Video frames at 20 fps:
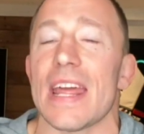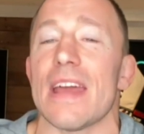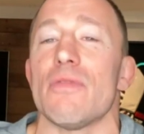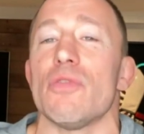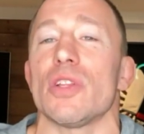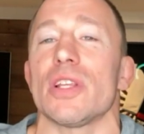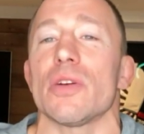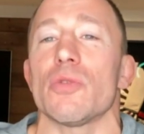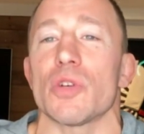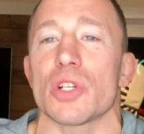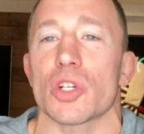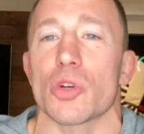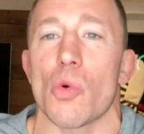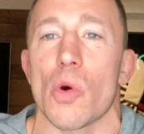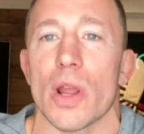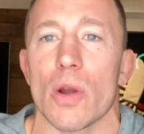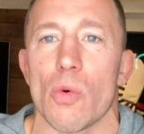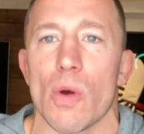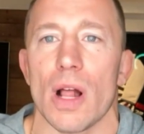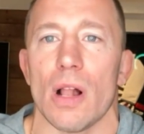everything was
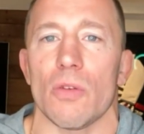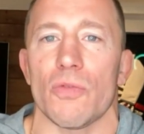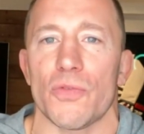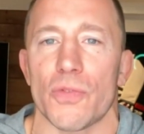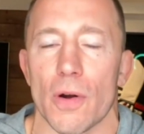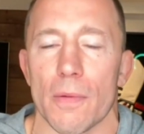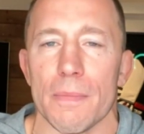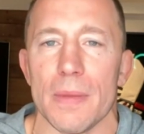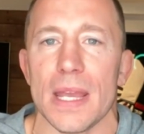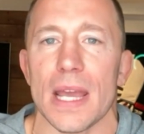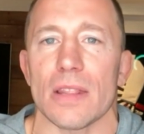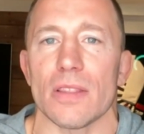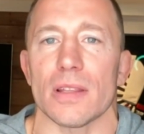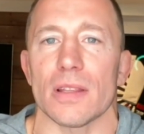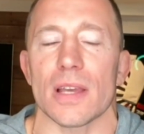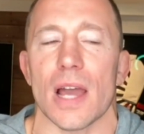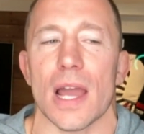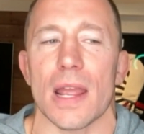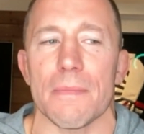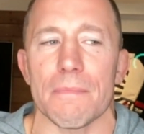going well for me at the
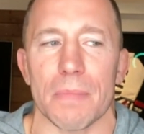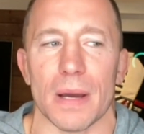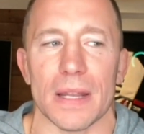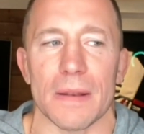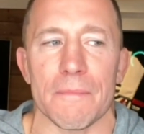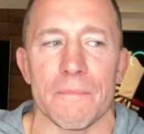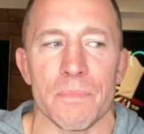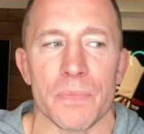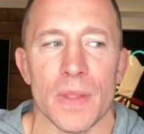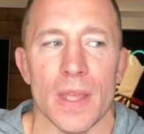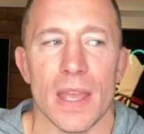time, but